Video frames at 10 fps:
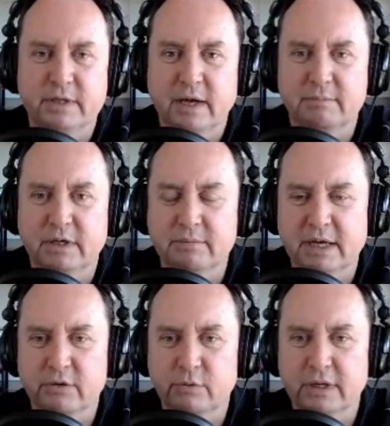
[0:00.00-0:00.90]
I'm going to
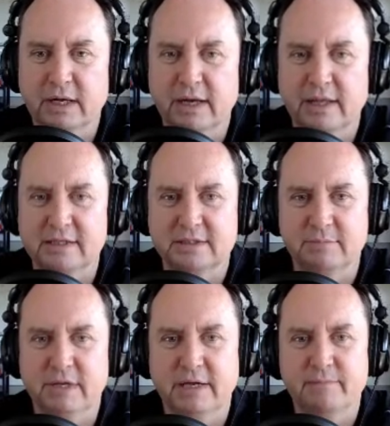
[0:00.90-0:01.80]
make a riddle out of that
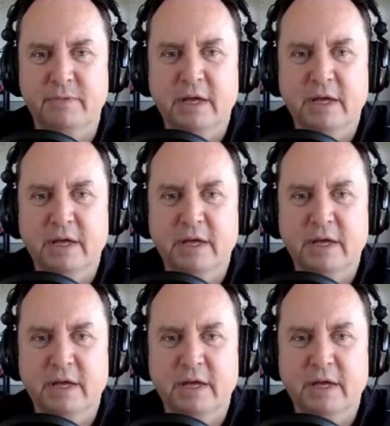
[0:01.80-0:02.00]
someday.